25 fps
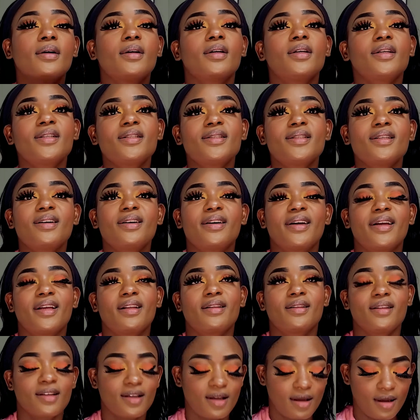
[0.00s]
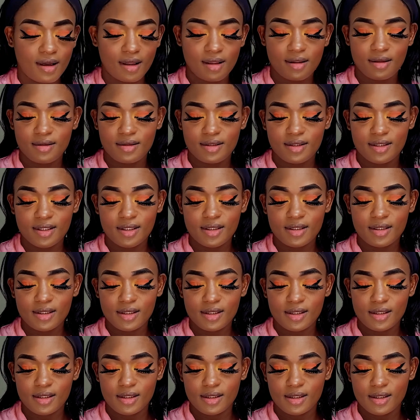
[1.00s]
It's not L.A. Colors. This
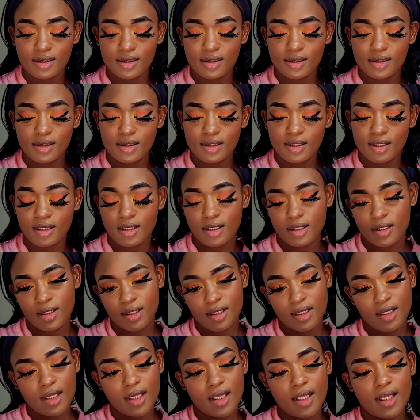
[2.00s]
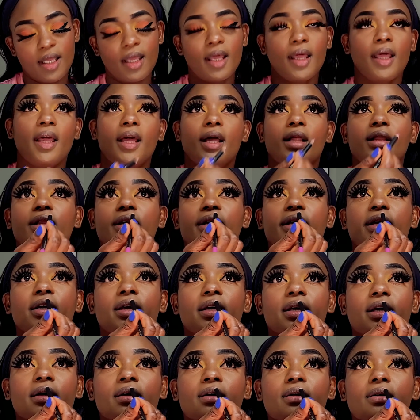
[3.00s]
is
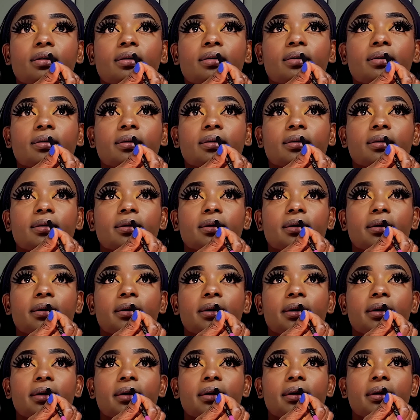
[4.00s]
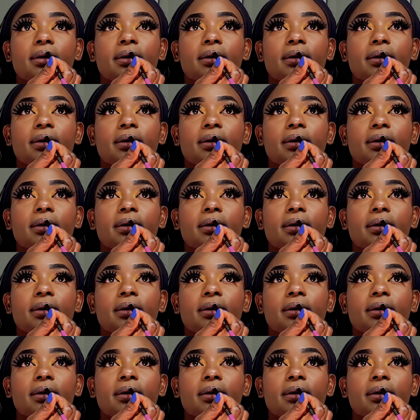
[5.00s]
L.A. Girl. Sorry.